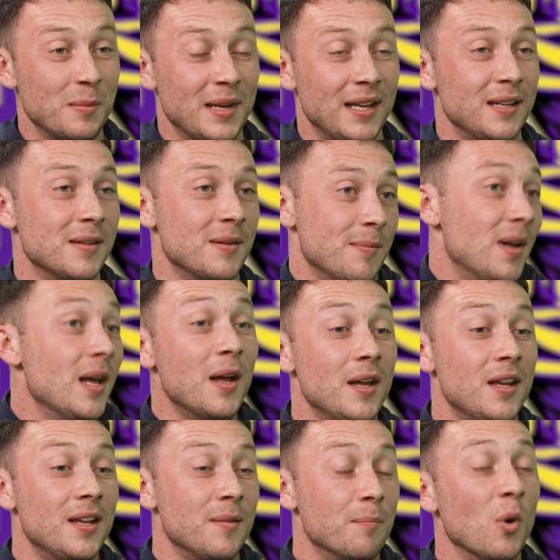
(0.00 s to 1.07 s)
been
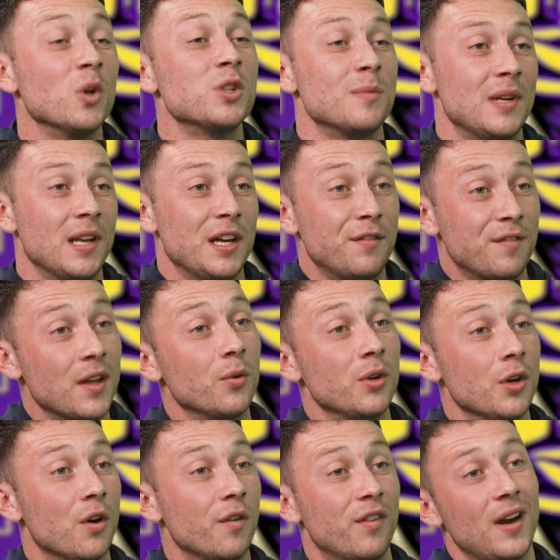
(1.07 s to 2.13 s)
most of my life now, you
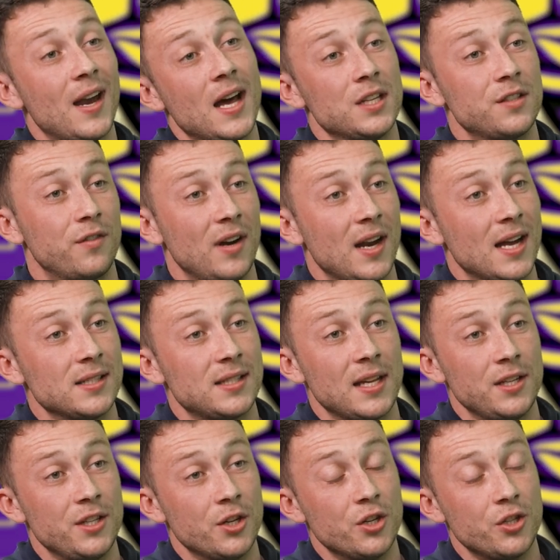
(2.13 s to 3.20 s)
know, for the last
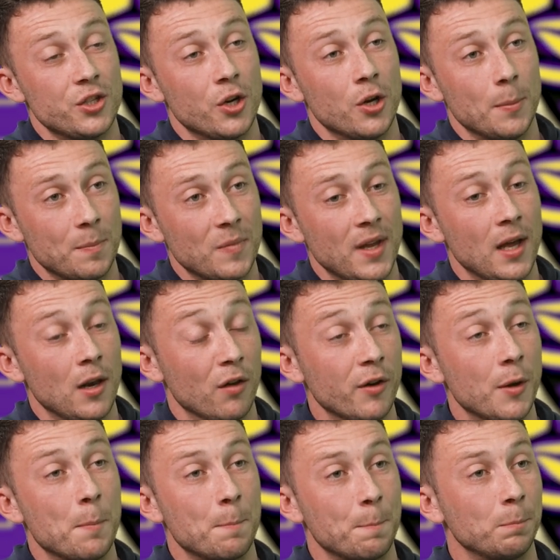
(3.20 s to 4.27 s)
10 years, so yeah, loving
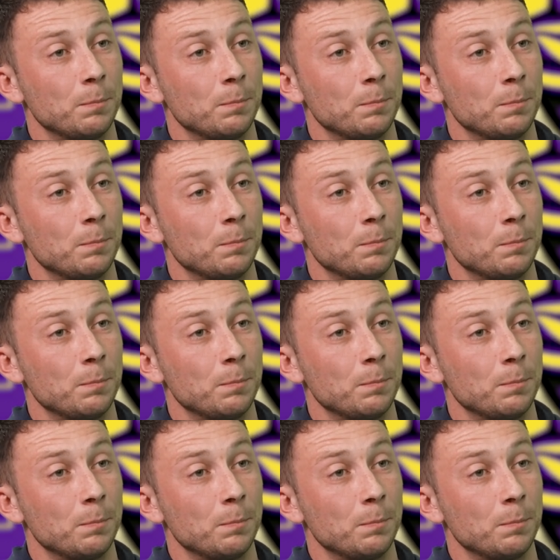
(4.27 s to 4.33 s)
it.